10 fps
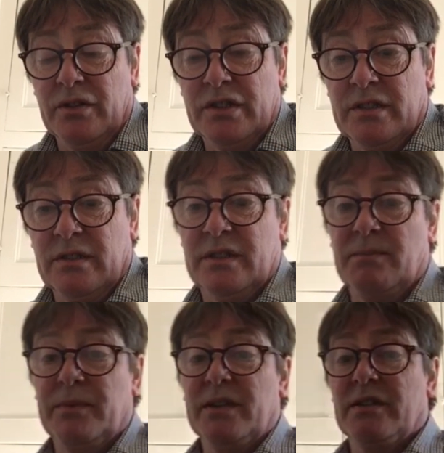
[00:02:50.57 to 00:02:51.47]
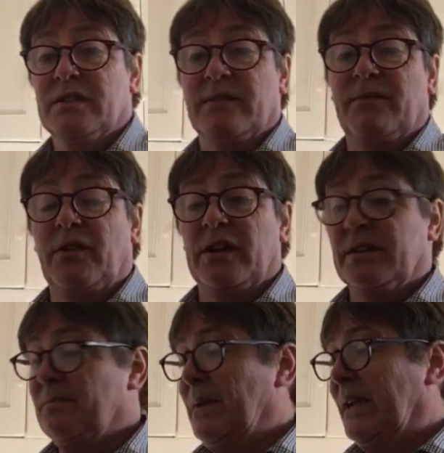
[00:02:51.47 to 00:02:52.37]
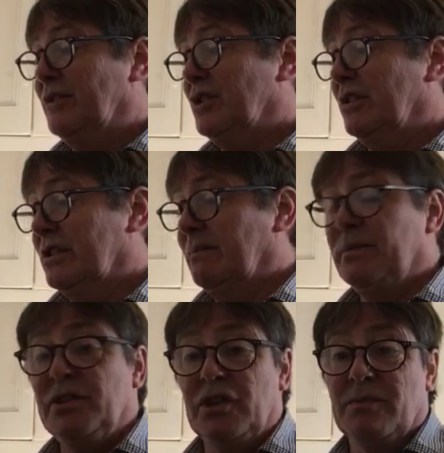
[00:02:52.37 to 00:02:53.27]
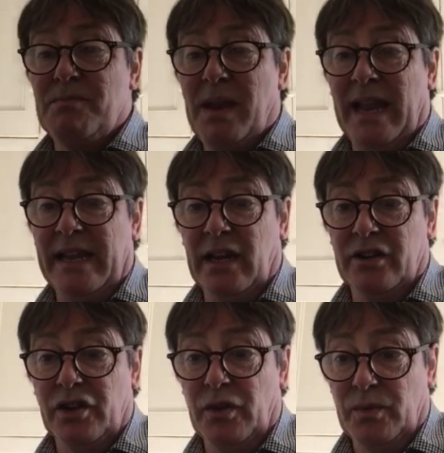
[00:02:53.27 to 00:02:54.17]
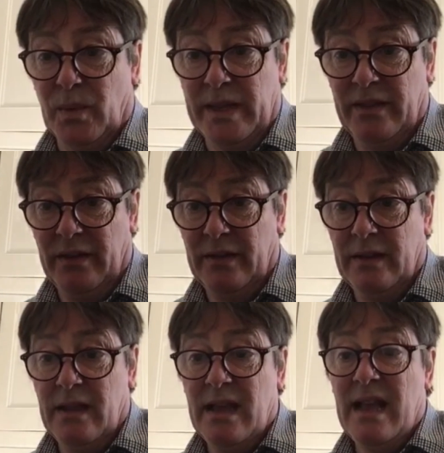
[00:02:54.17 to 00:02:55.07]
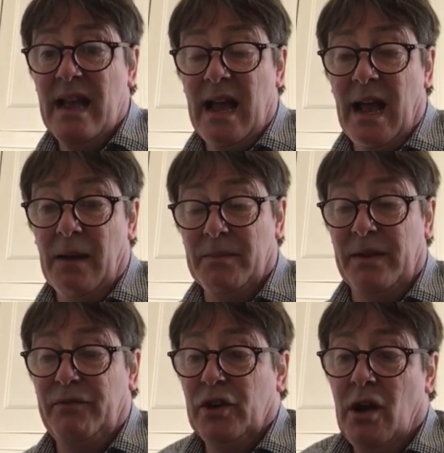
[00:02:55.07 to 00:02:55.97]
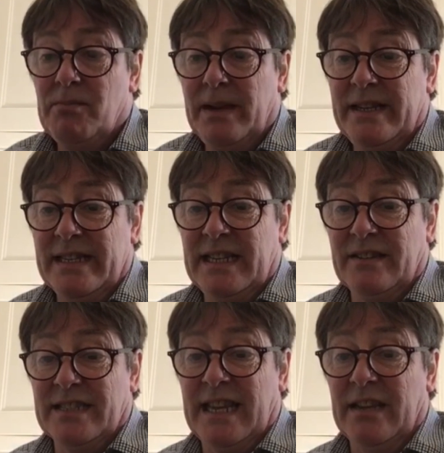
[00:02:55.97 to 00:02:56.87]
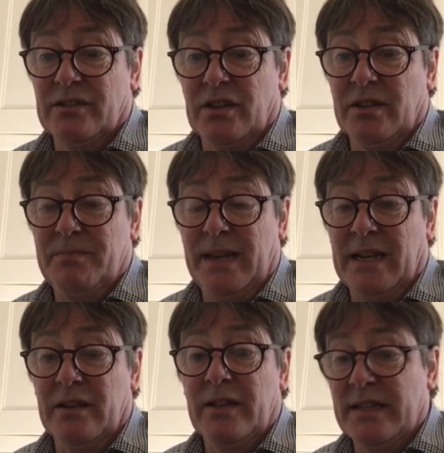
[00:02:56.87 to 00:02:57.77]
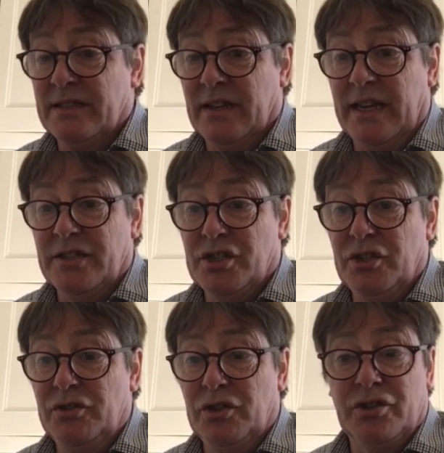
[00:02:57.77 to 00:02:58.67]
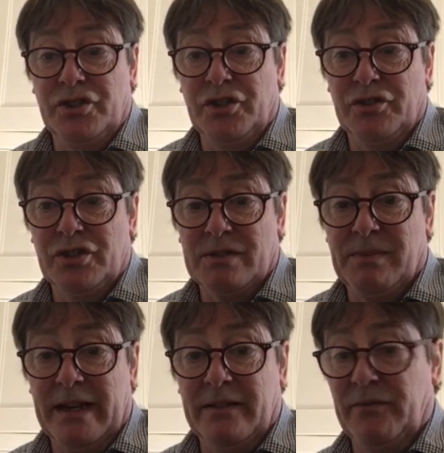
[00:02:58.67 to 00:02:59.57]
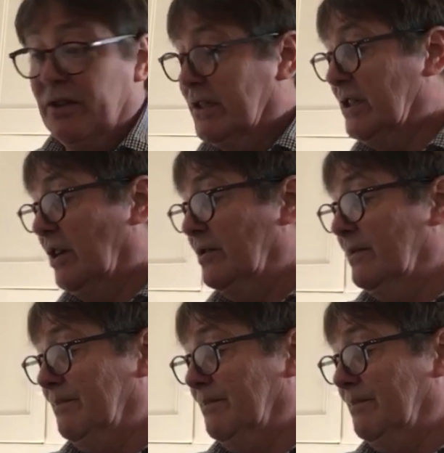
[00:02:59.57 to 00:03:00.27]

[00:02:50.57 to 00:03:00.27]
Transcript: just something to find the pitch and something you can play a note with. If you can't play these little scales on the piano, that's okay too, because you can just play the first note.